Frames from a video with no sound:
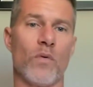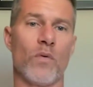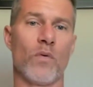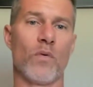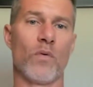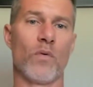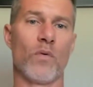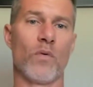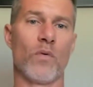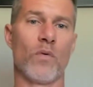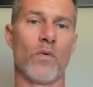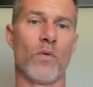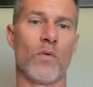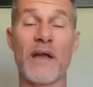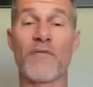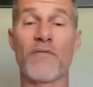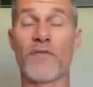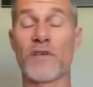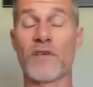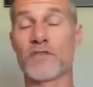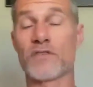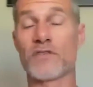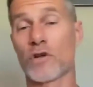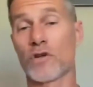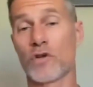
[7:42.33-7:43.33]
What
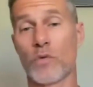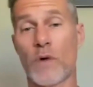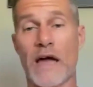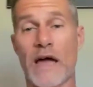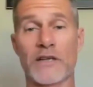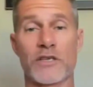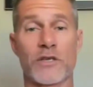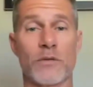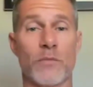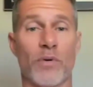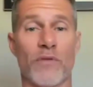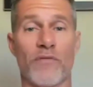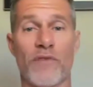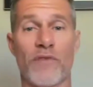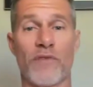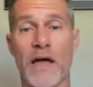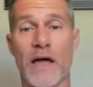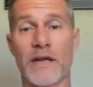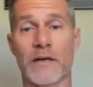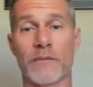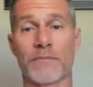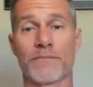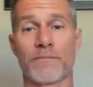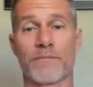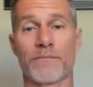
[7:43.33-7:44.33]
benefits are you actually
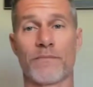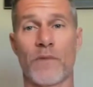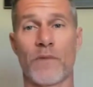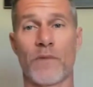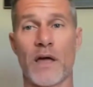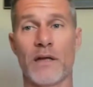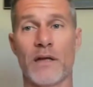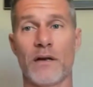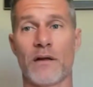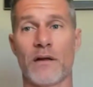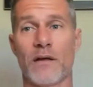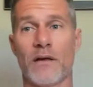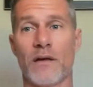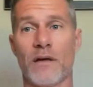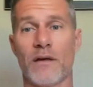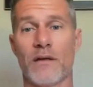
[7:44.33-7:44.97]
providing, right?